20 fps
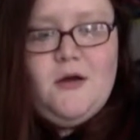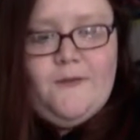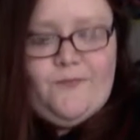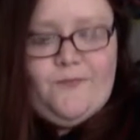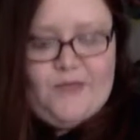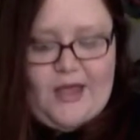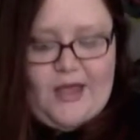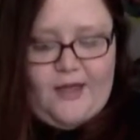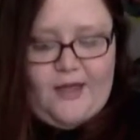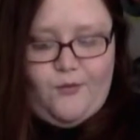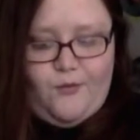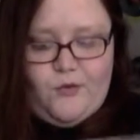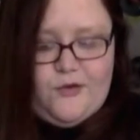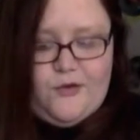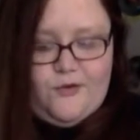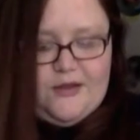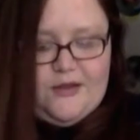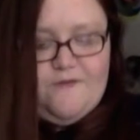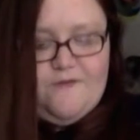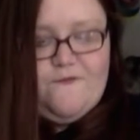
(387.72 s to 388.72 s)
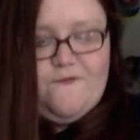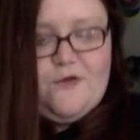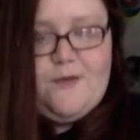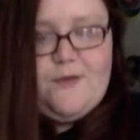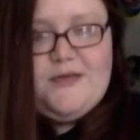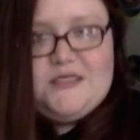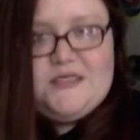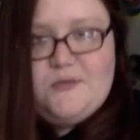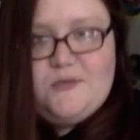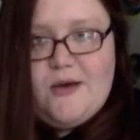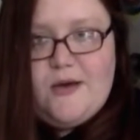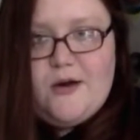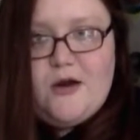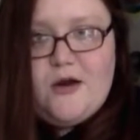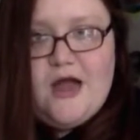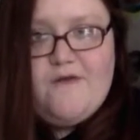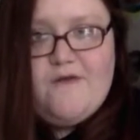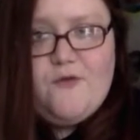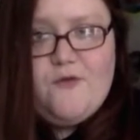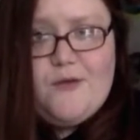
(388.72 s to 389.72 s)
I will invert my sweater,
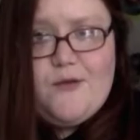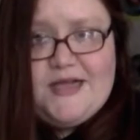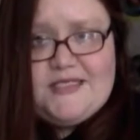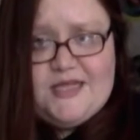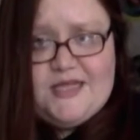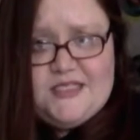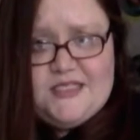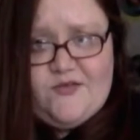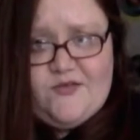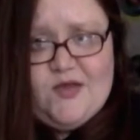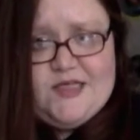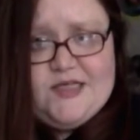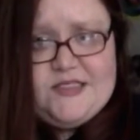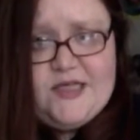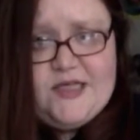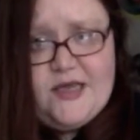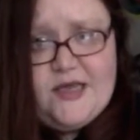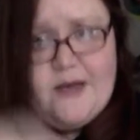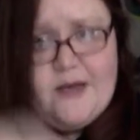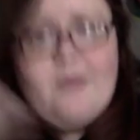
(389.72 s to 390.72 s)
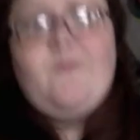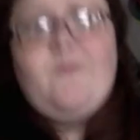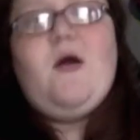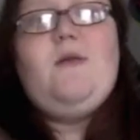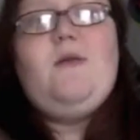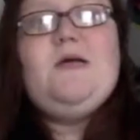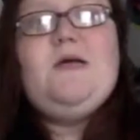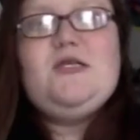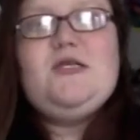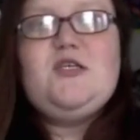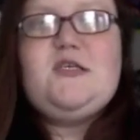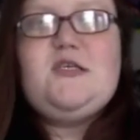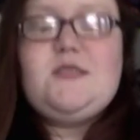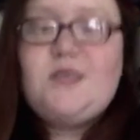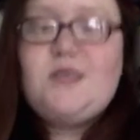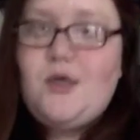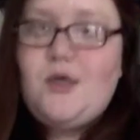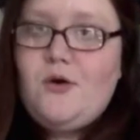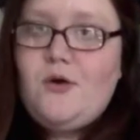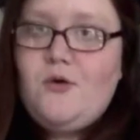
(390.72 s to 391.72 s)
have the right sides facing, and probably just
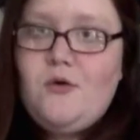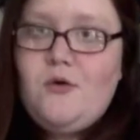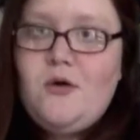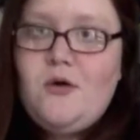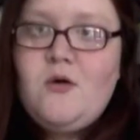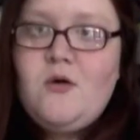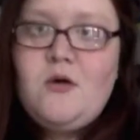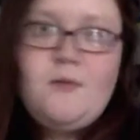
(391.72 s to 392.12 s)
sew